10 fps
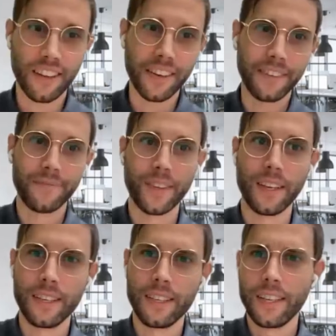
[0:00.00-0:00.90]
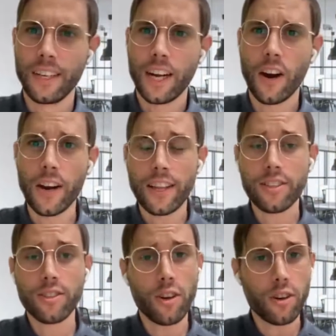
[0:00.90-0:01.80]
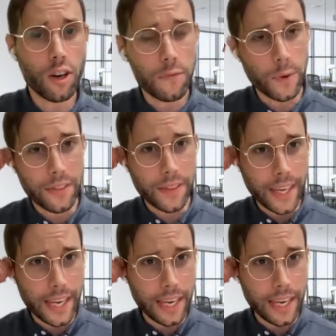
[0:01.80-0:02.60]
Love it. All right, let's start off with